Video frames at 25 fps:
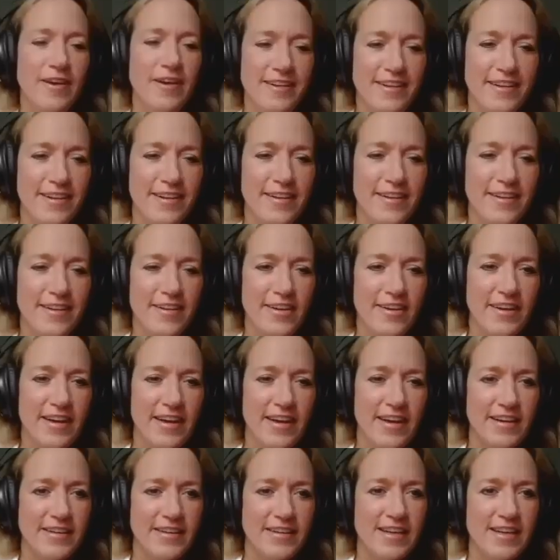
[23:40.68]
could learn
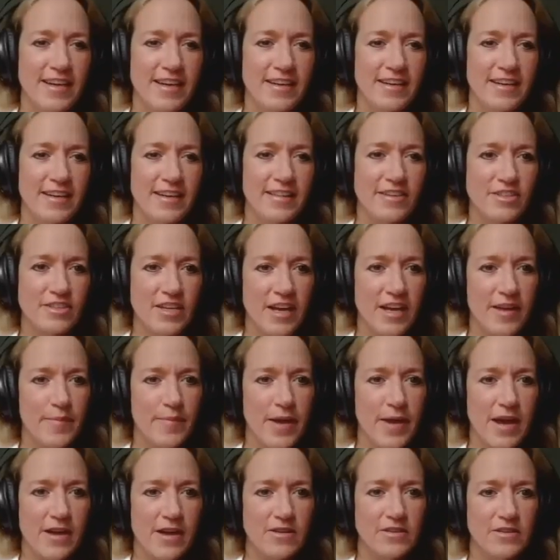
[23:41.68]
how to take their time
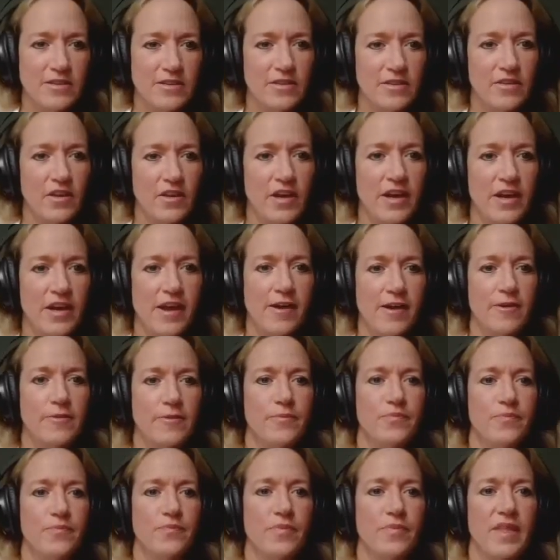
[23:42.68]
out,
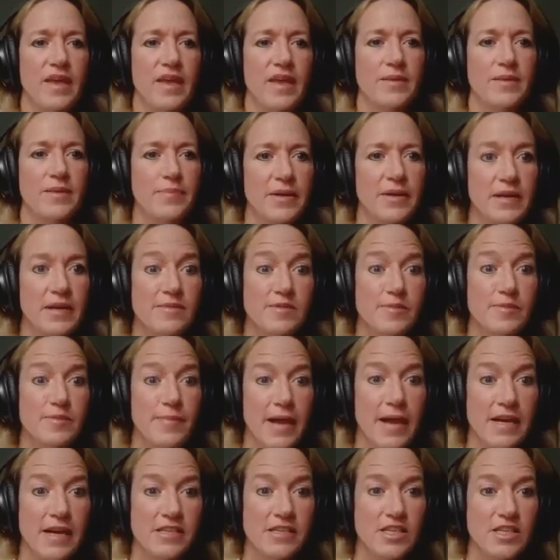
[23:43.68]
and it becomes
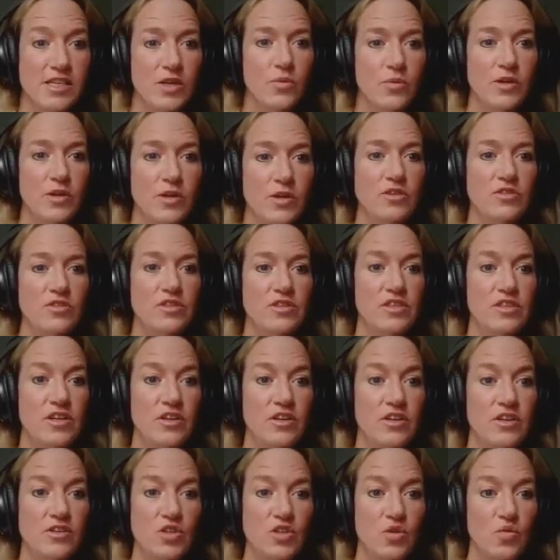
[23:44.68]
magic when you
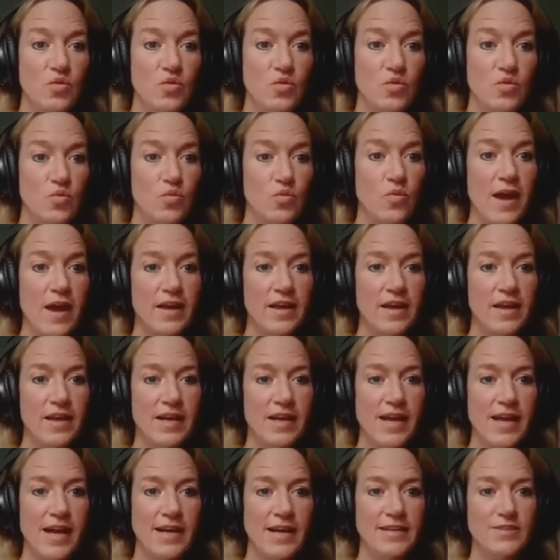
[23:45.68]
start to
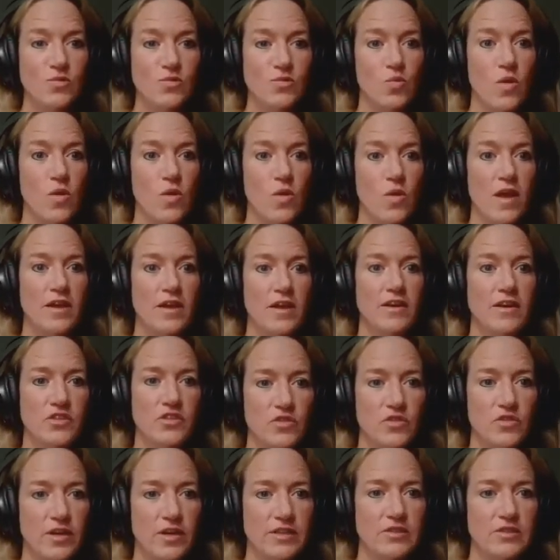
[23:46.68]
recognize when your
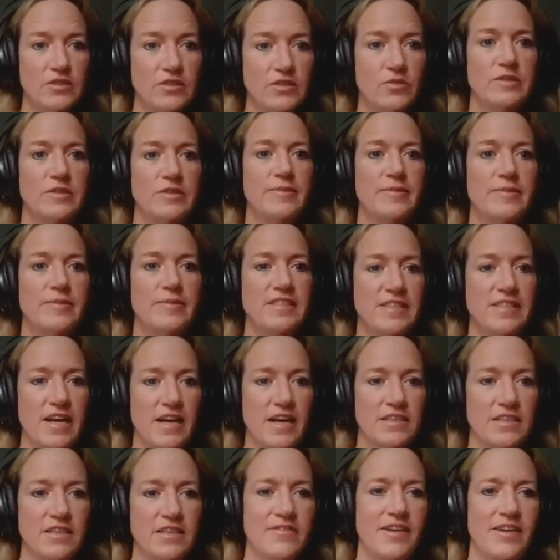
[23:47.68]
stress response is
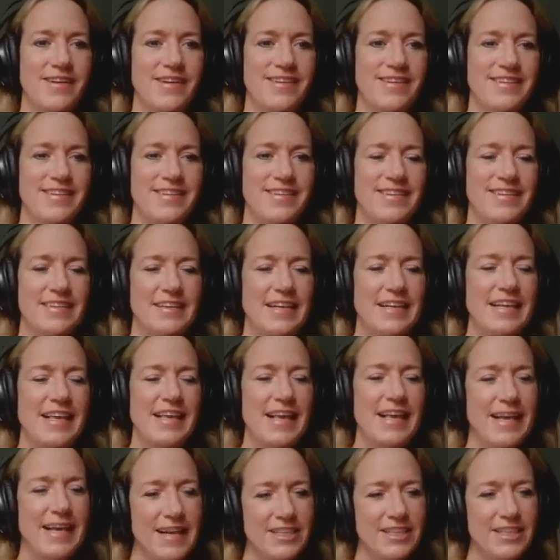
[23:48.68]
activated and can
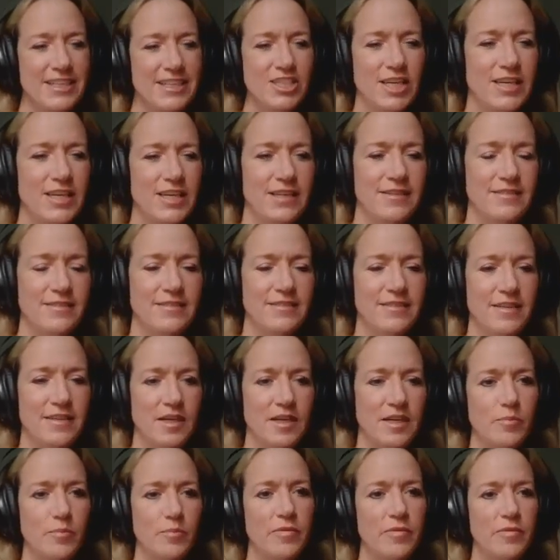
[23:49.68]
catch it
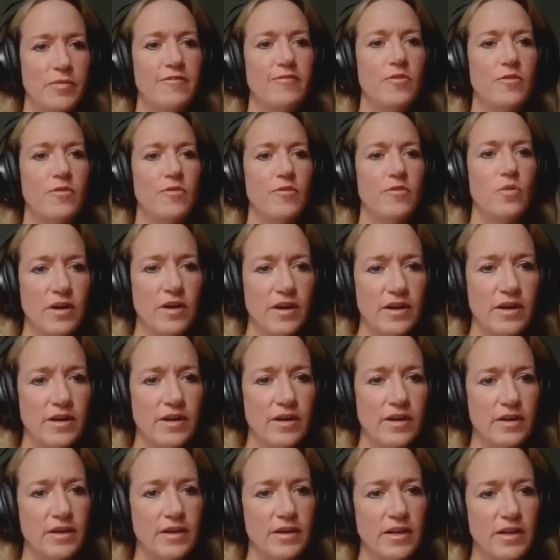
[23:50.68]
like
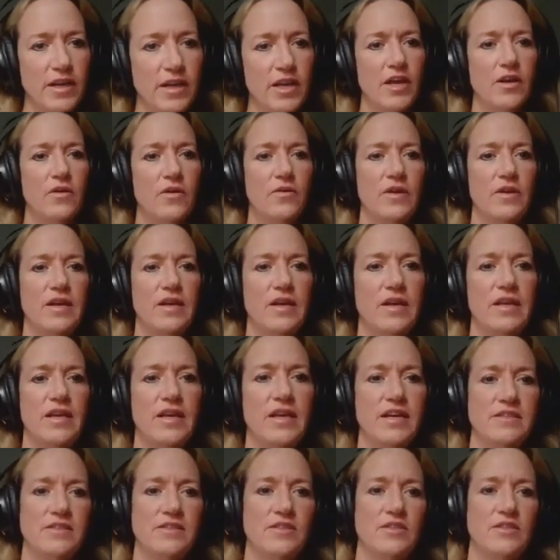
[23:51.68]
before, it
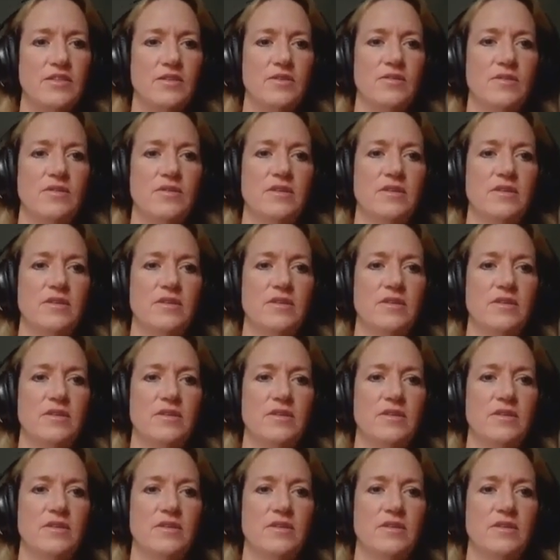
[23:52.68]
gets to.